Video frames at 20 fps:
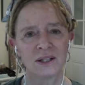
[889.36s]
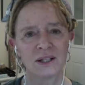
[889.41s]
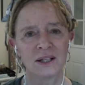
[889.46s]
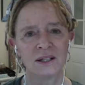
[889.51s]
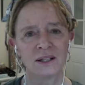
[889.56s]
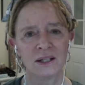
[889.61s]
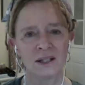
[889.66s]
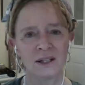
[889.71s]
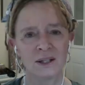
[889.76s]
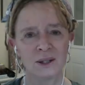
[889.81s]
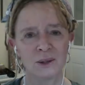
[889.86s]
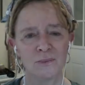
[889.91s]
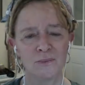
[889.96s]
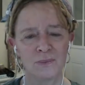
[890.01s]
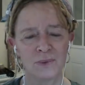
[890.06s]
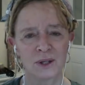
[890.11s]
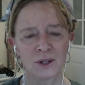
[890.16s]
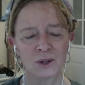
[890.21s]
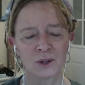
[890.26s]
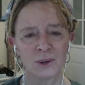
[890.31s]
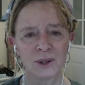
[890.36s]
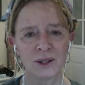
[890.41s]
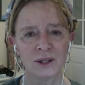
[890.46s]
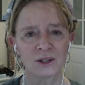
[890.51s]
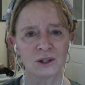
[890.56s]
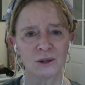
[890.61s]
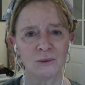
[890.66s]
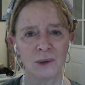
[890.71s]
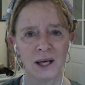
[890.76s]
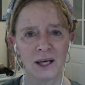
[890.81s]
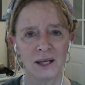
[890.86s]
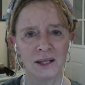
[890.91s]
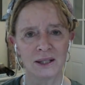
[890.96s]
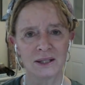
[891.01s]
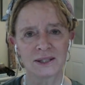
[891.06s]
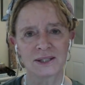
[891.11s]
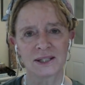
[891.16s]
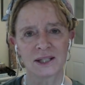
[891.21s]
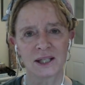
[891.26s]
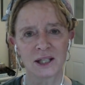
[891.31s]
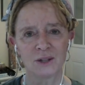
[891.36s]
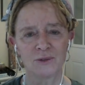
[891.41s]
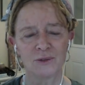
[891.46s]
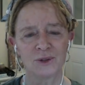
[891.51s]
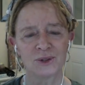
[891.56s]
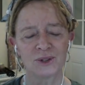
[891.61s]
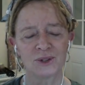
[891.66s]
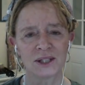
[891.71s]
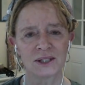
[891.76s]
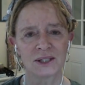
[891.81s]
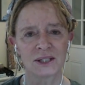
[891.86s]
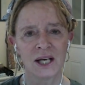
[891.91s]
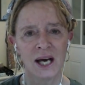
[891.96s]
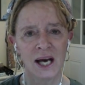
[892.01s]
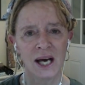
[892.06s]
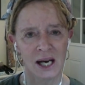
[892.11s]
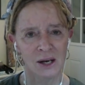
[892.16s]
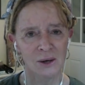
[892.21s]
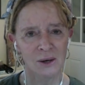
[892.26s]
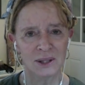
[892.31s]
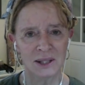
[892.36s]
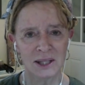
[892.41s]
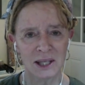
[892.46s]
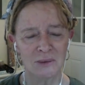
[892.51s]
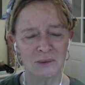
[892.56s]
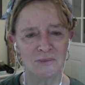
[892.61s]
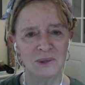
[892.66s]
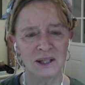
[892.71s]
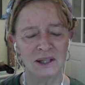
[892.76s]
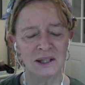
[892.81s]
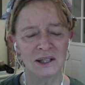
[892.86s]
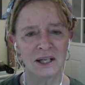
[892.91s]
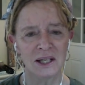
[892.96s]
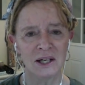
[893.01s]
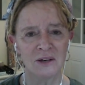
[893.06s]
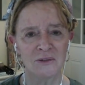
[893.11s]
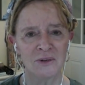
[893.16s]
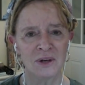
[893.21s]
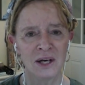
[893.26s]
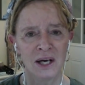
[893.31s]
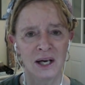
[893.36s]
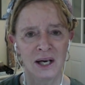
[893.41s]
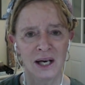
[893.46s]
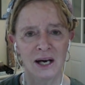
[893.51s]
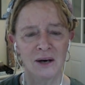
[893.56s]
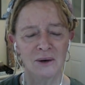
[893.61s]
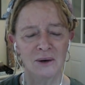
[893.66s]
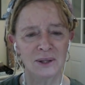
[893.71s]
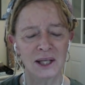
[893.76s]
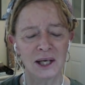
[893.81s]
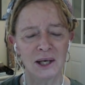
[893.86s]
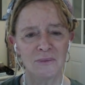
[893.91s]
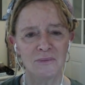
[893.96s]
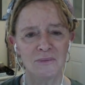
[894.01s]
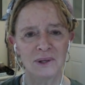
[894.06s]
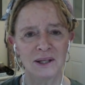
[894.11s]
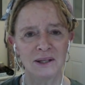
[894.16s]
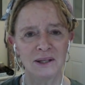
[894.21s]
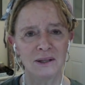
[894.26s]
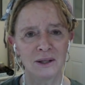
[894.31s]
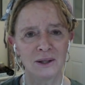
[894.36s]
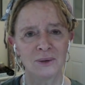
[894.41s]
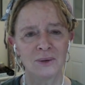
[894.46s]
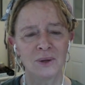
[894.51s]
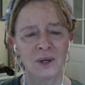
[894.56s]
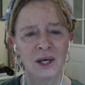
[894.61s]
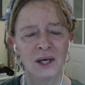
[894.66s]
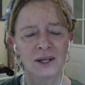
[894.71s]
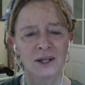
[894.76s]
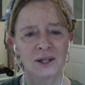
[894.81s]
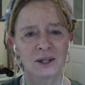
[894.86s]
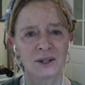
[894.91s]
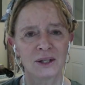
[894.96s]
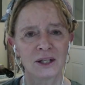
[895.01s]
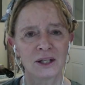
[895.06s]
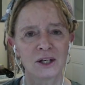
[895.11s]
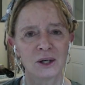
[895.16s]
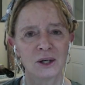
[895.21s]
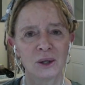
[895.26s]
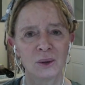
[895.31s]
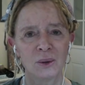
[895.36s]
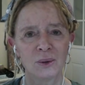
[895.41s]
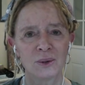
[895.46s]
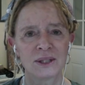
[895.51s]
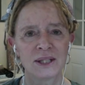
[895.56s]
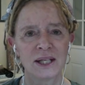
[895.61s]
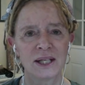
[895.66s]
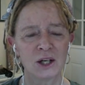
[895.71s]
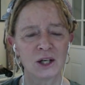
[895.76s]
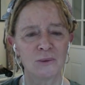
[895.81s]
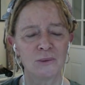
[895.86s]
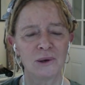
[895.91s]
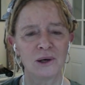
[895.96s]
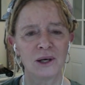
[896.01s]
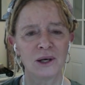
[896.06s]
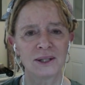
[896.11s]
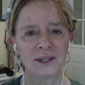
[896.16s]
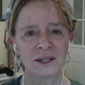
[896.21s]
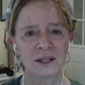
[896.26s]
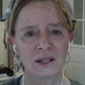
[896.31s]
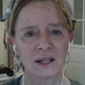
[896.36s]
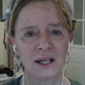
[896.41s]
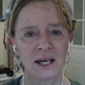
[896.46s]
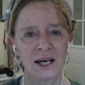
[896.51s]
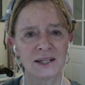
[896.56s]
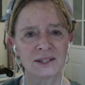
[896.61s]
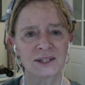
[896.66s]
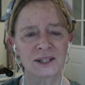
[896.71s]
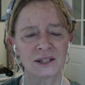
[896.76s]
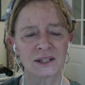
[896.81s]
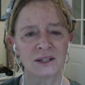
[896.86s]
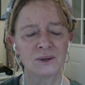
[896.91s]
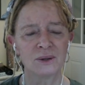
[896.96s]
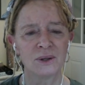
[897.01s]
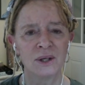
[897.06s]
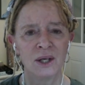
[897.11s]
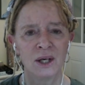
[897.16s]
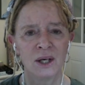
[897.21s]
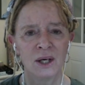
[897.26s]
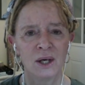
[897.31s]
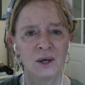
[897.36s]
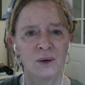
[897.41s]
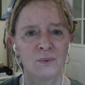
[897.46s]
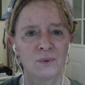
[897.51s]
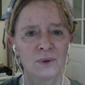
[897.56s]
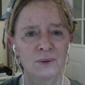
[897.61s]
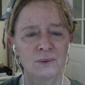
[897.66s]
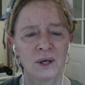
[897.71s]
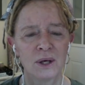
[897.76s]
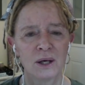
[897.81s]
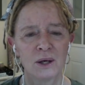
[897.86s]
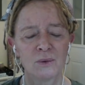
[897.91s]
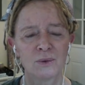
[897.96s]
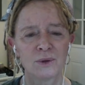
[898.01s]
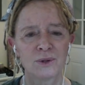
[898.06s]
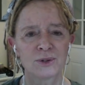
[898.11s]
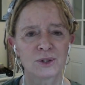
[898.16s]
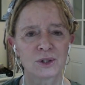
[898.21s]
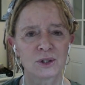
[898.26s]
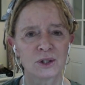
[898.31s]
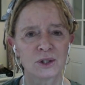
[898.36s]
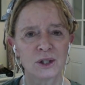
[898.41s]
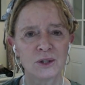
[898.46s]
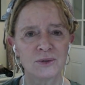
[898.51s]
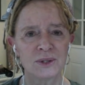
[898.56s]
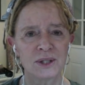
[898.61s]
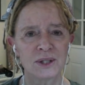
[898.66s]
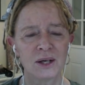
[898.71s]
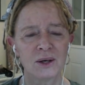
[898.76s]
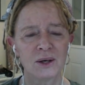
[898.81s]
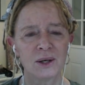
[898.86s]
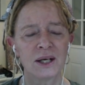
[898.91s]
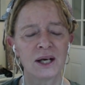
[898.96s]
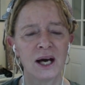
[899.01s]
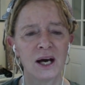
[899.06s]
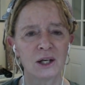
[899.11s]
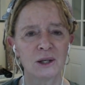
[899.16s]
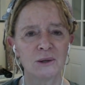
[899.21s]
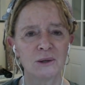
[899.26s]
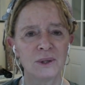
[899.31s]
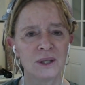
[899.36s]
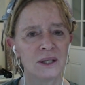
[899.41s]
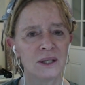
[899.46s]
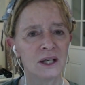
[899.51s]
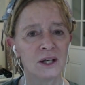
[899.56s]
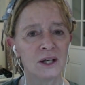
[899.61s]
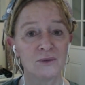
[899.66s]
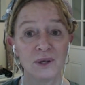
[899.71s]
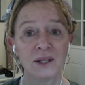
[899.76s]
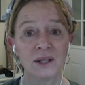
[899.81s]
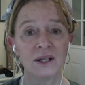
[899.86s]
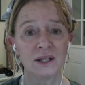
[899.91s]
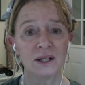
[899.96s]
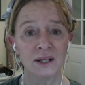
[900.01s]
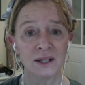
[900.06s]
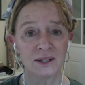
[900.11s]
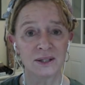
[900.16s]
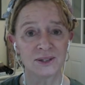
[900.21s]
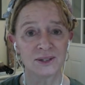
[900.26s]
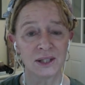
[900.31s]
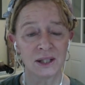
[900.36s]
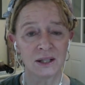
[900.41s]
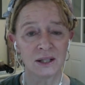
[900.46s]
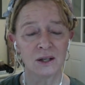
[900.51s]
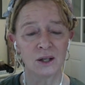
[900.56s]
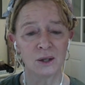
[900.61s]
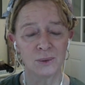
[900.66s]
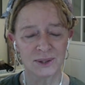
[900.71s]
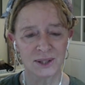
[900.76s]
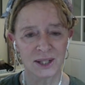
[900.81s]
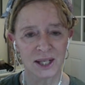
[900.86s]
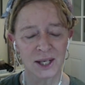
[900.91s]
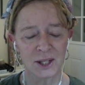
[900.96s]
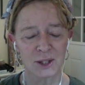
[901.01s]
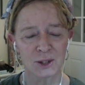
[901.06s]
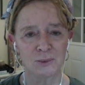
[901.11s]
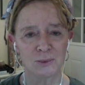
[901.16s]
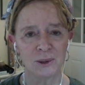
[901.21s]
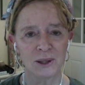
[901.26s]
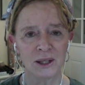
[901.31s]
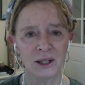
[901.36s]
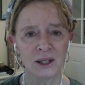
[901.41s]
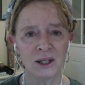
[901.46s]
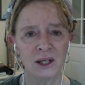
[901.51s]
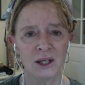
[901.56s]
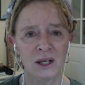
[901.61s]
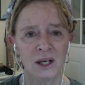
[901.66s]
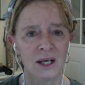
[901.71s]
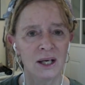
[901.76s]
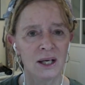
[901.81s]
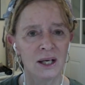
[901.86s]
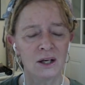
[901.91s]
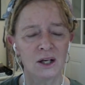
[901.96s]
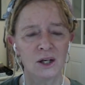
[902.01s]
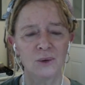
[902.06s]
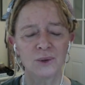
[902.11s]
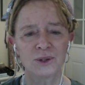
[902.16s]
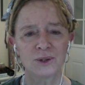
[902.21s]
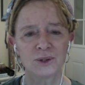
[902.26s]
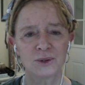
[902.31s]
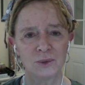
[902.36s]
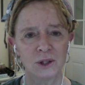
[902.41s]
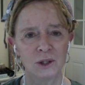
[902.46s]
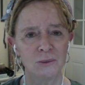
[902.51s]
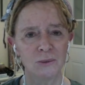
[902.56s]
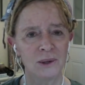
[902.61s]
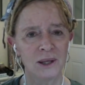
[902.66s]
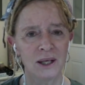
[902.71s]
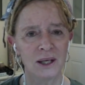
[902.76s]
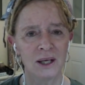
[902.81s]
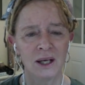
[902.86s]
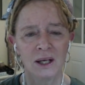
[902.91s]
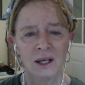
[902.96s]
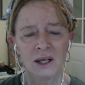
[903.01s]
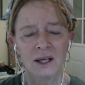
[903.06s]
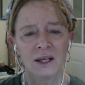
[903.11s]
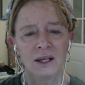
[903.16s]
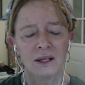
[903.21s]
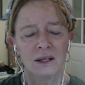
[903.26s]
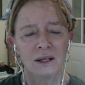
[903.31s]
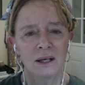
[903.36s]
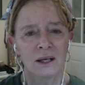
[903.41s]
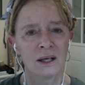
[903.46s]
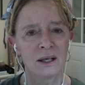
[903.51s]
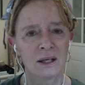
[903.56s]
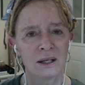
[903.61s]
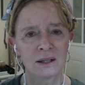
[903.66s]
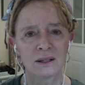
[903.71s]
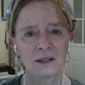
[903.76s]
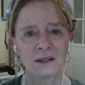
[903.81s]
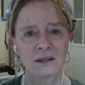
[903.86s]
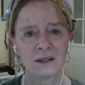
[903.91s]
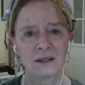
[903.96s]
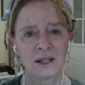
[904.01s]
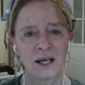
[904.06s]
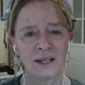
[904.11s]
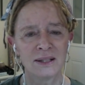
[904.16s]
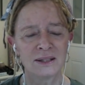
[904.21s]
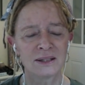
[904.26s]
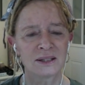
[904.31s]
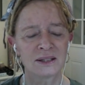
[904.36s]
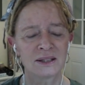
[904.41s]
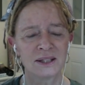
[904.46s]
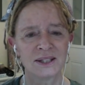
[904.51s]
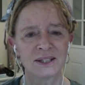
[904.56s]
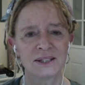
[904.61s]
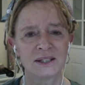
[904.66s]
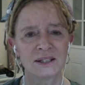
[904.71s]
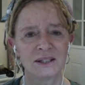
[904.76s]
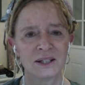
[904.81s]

and then the, the critical mind inside of you says how can that be enough how can that be you know they're going to go tear apart the alaska uh, reserves now how can be enough it is it always has been it always will be uh, einstein said